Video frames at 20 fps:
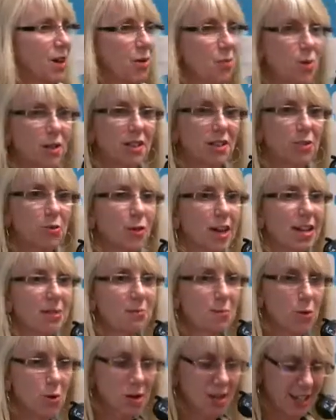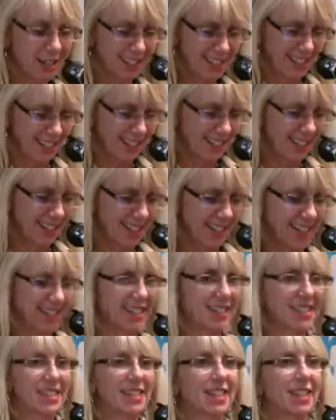What a great morning this
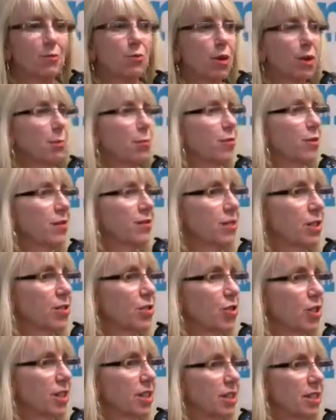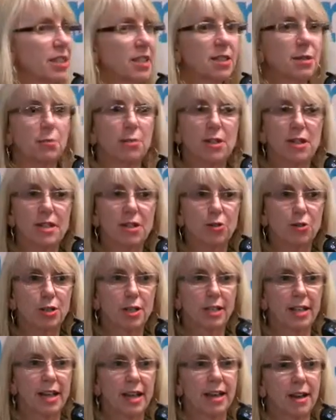is, and what a privilege it is to be here
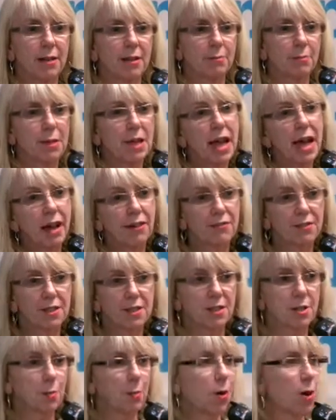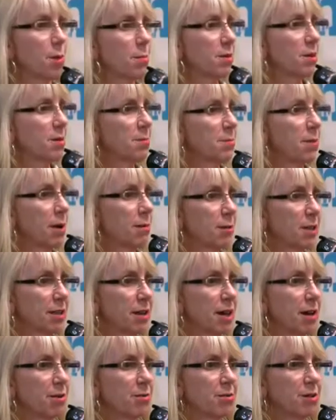today on behalf of the Department of
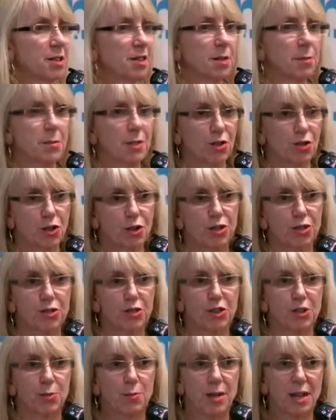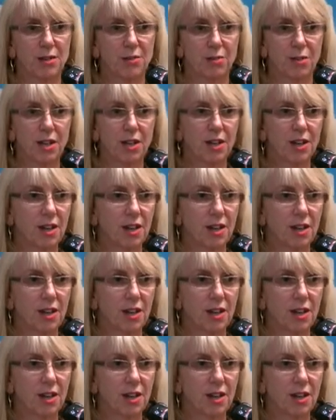Public Health and Commissioner Smith,